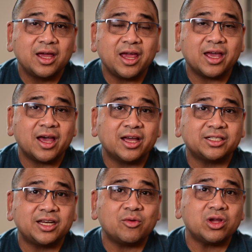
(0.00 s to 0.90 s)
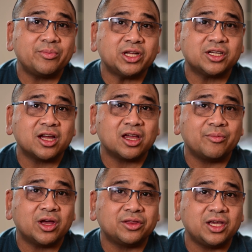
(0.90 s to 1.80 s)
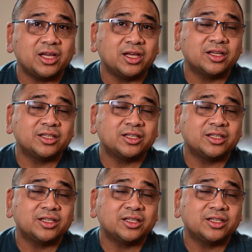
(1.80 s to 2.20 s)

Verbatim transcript: Hey guys, today we're going to be talking about the